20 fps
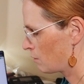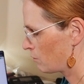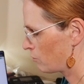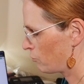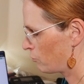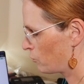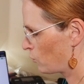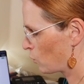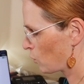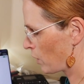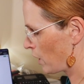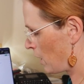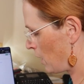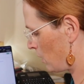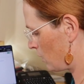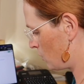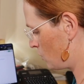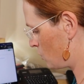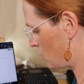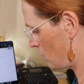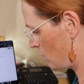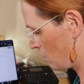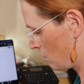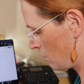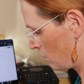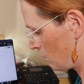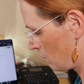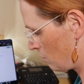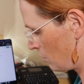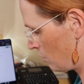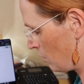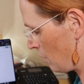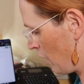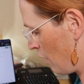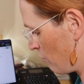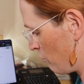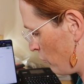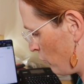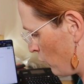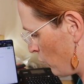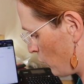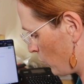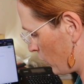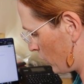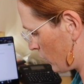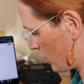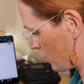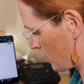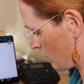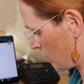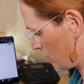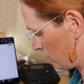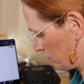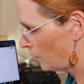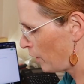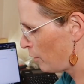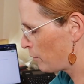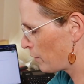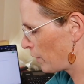4-gauge M4s. Hey